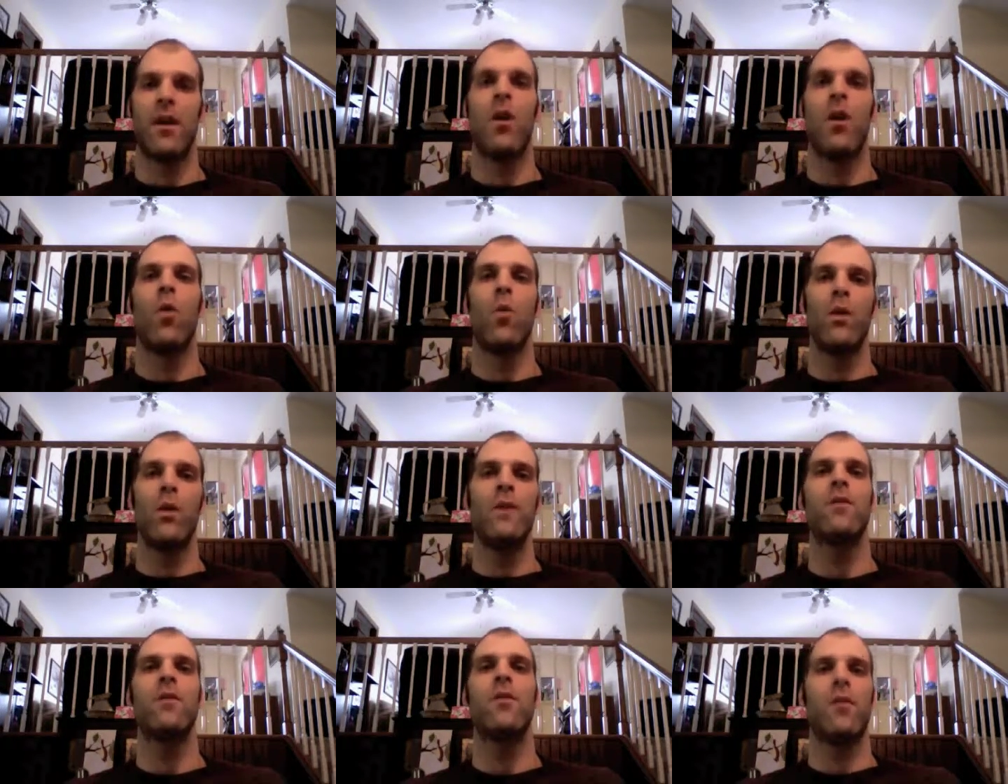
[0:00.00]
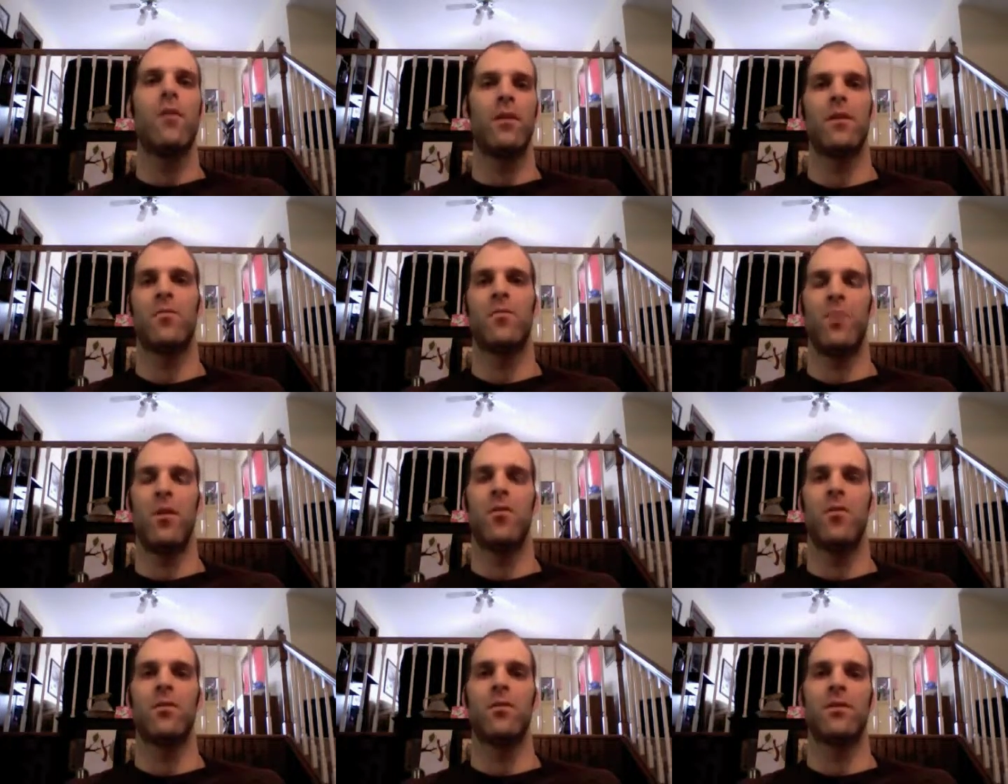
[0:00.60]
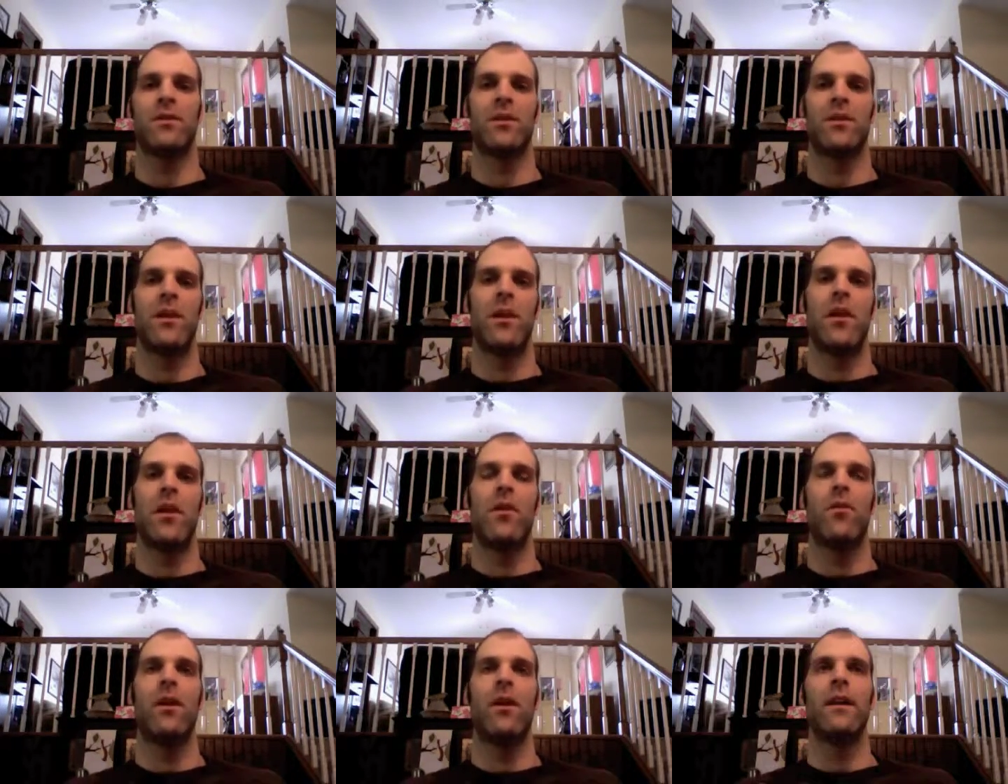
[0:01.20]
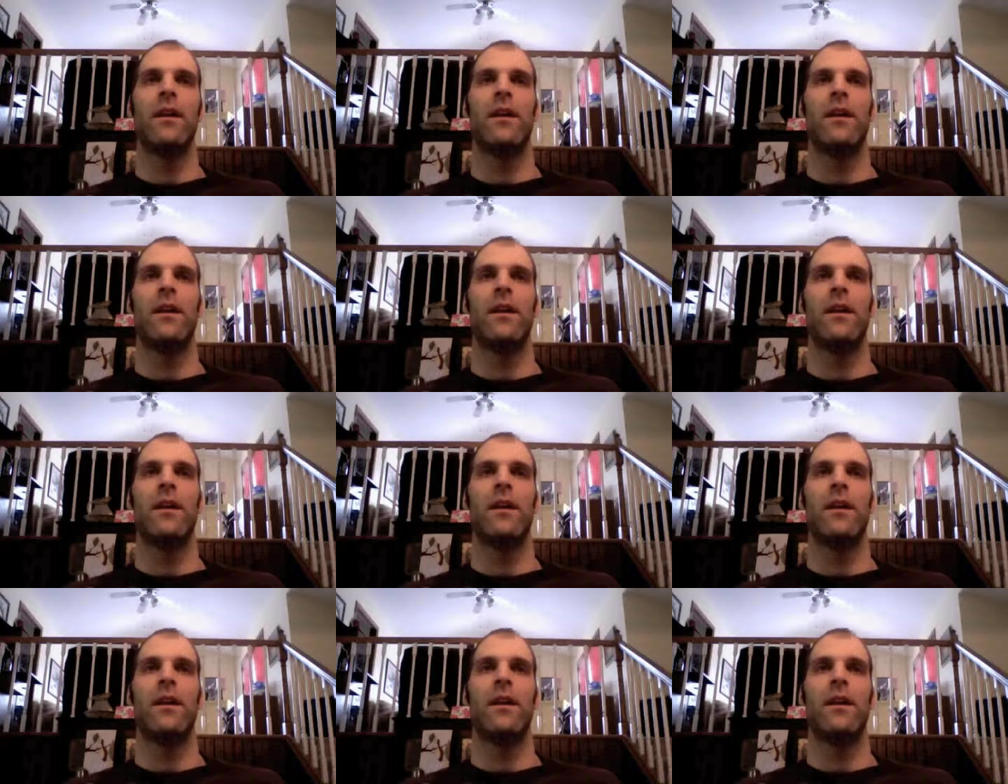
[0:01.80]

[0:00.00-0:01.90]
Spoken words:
What are you going to post, right?